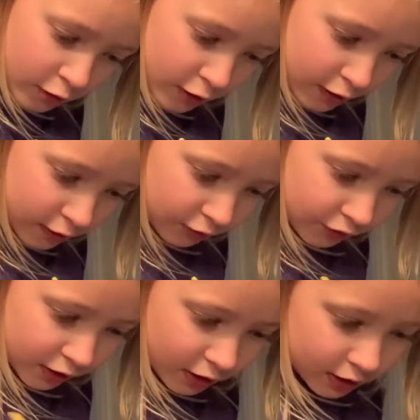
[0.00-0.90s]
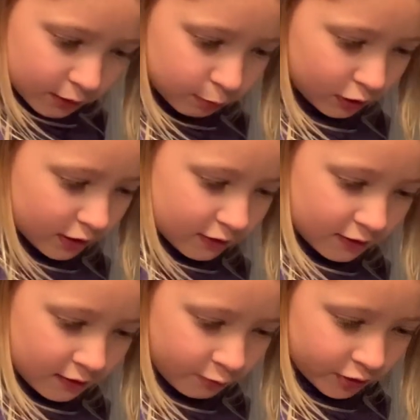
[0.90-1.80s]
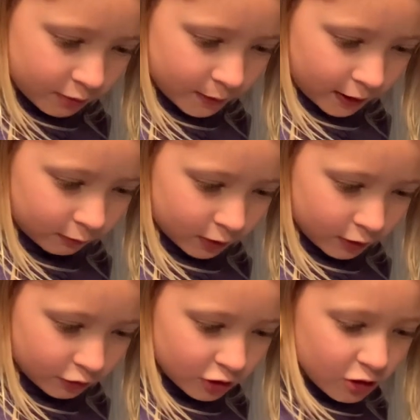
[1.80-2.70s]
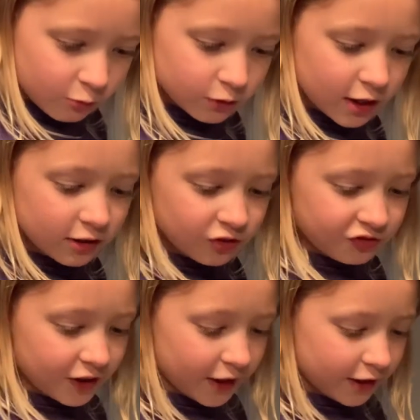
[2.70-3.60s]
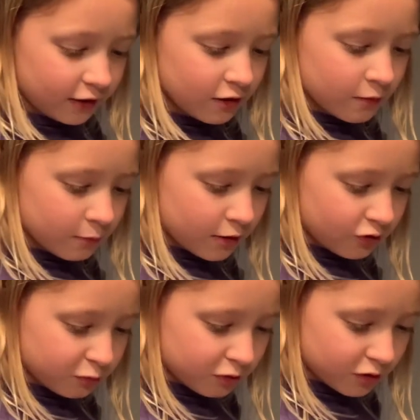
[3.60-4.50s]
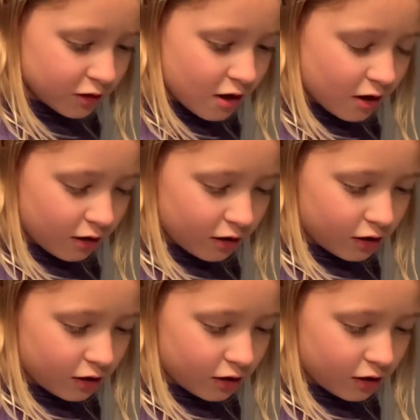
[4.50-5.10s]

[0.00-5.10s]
And if it kind of blends in with the background, well, that's fine because we're gonna